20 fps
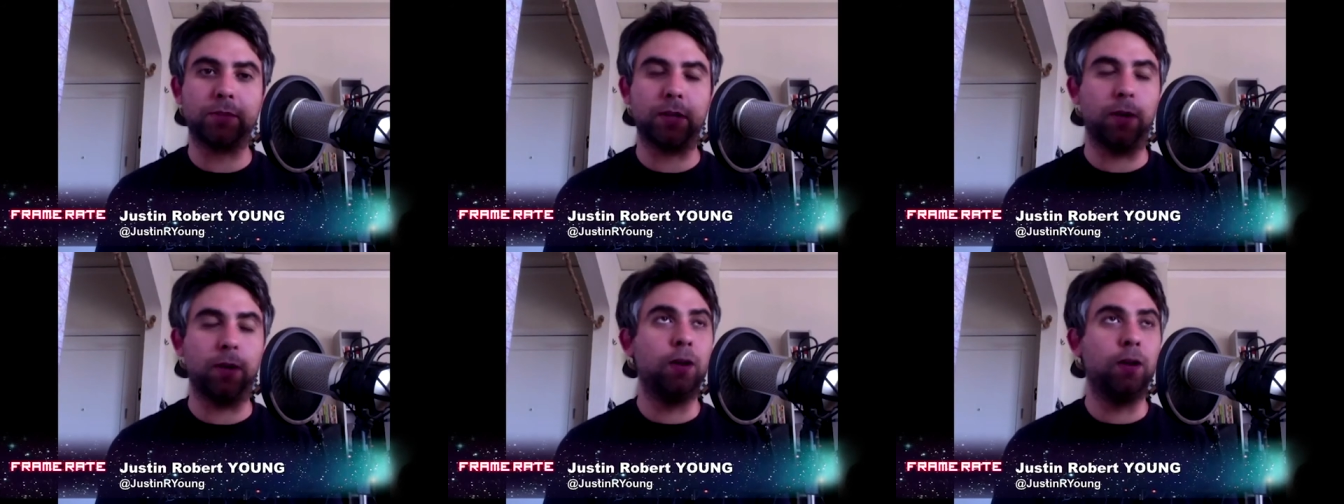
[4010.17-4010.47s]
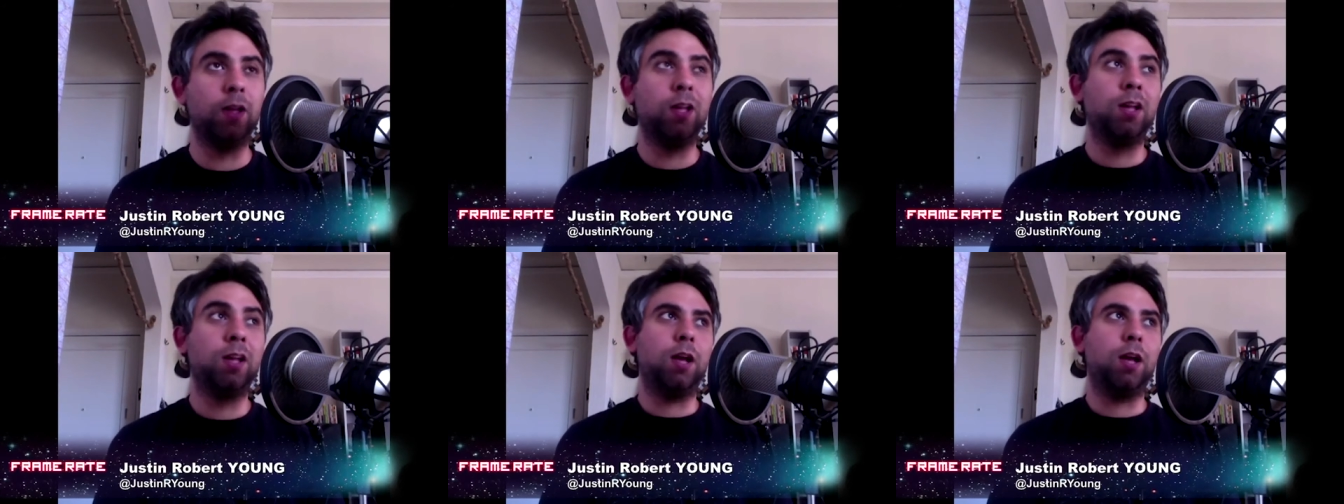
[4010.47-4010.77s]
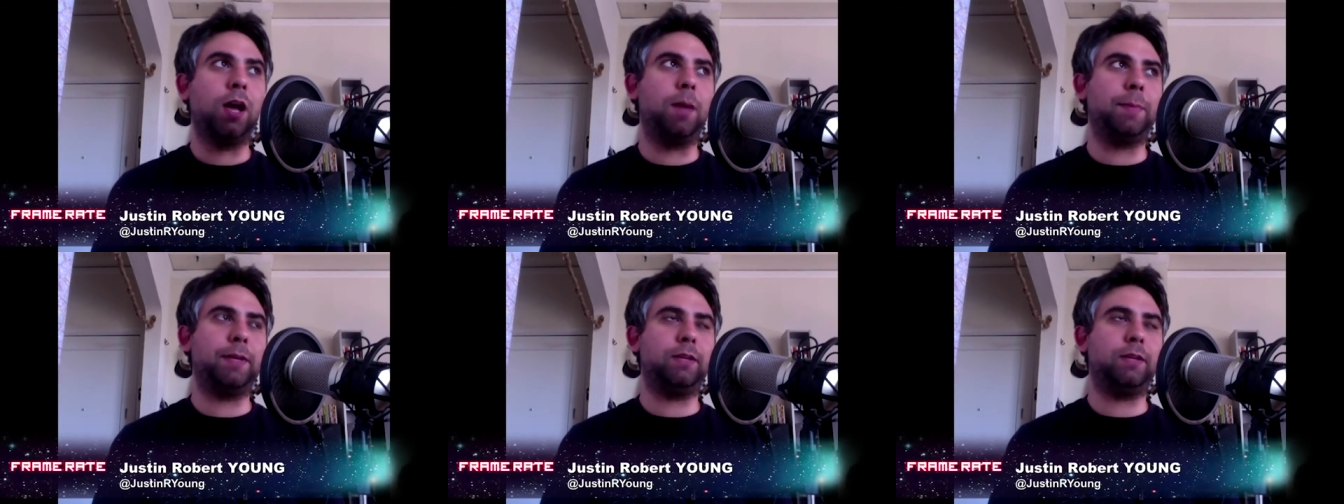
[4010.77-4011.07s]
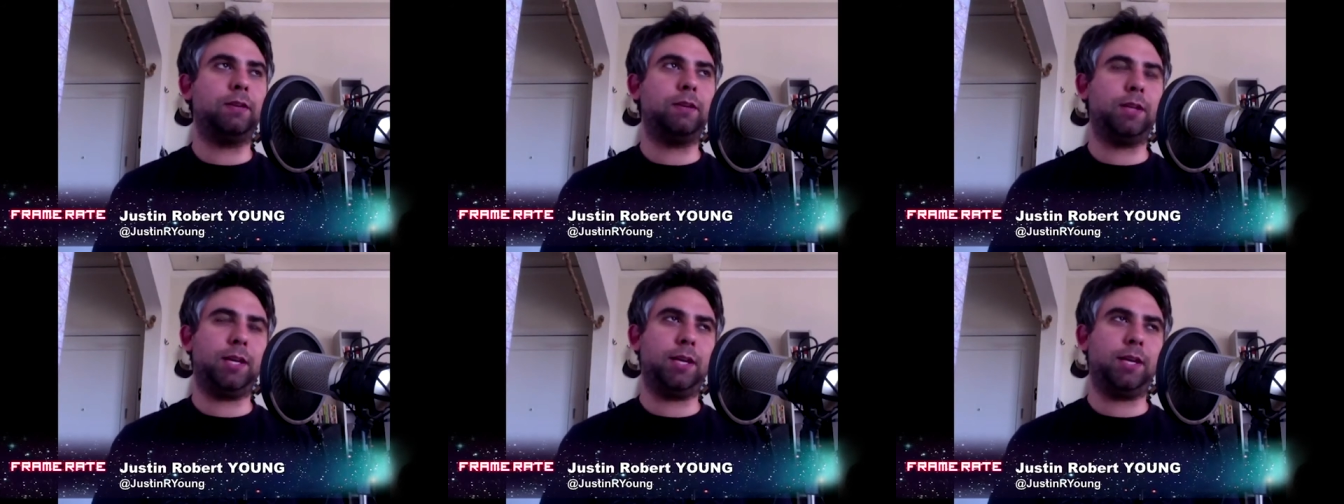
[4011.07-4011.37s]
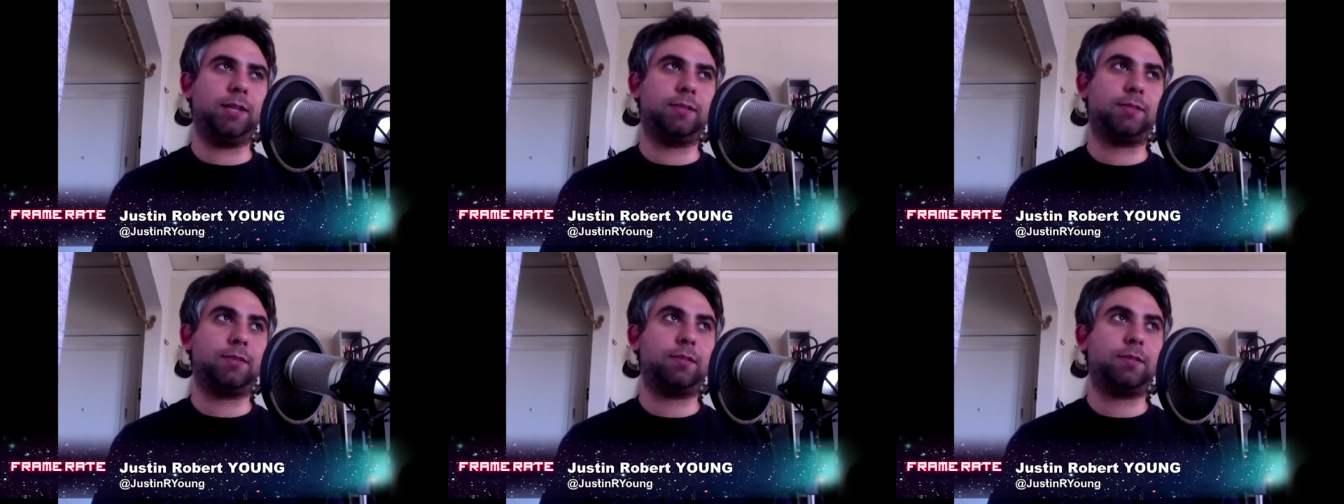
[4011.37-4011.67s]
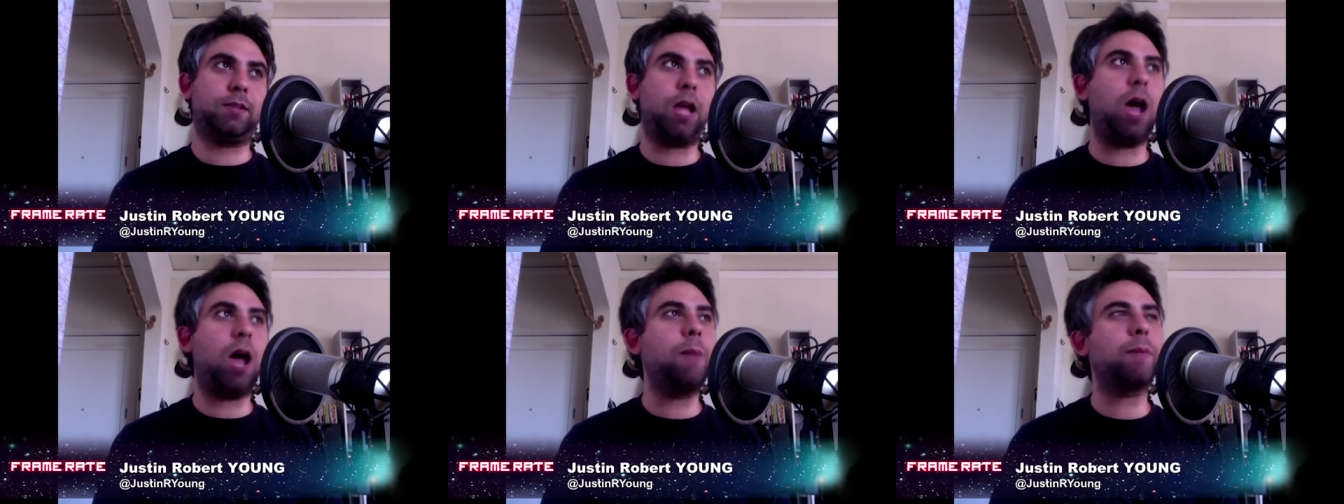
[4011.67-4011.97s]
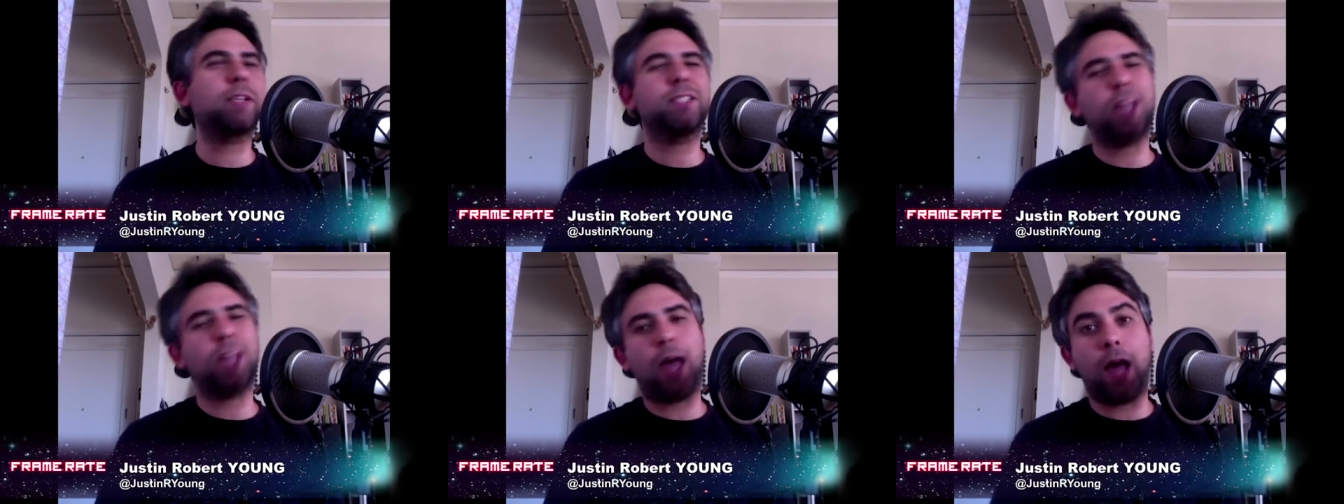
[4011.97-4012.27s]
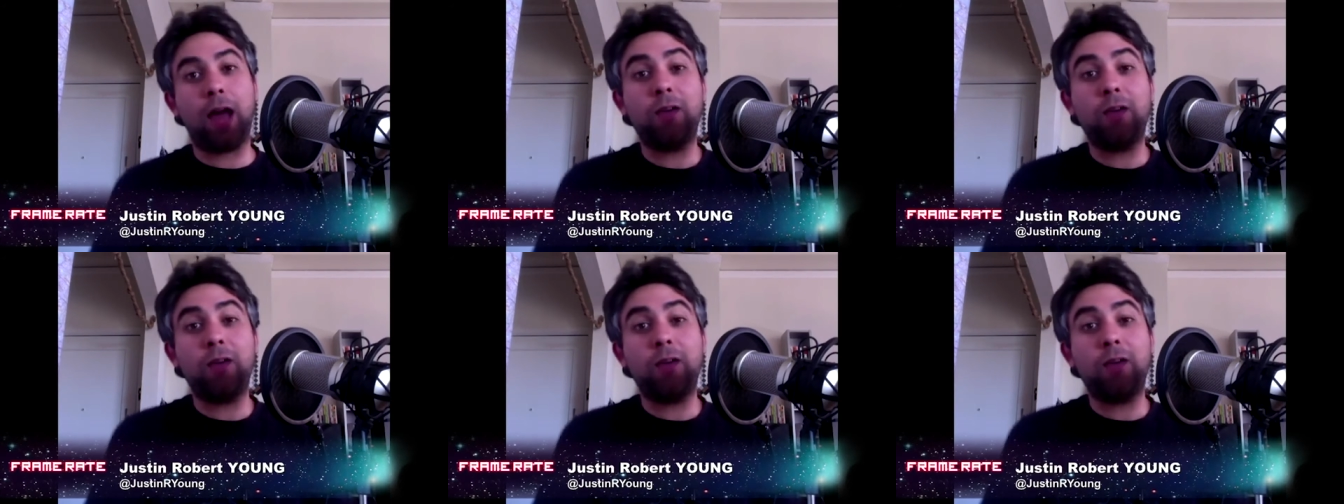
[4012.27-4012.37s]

So, I mean, it's I'm excited.